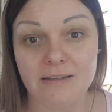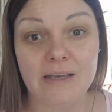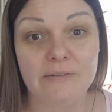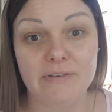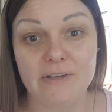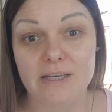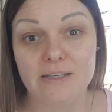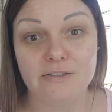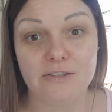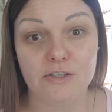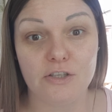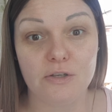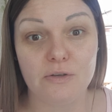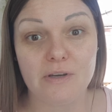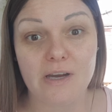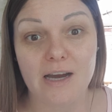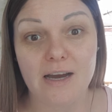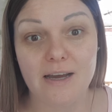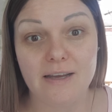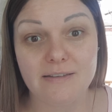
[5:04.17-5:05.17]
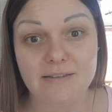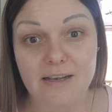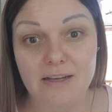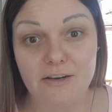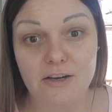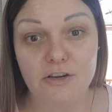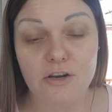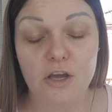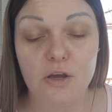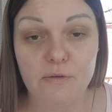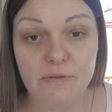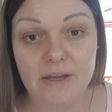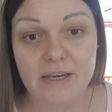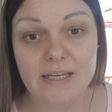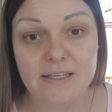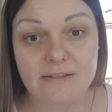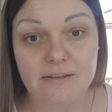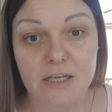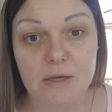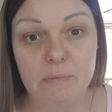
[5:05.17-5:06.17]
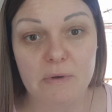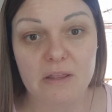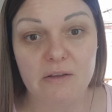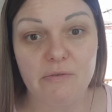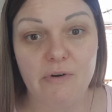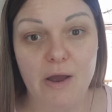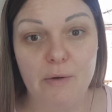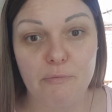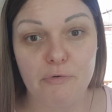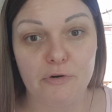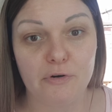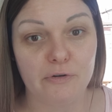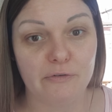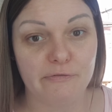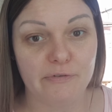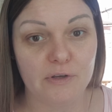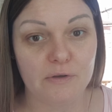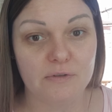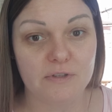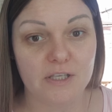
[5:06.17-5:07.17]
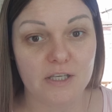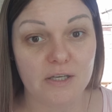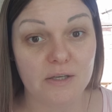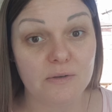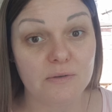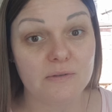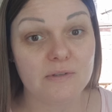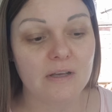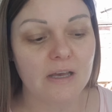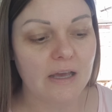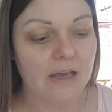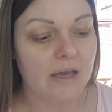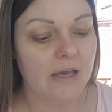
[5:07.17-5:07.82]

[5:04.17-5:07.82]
giving it to you guys, and I know that it's going to be the right product for you to use.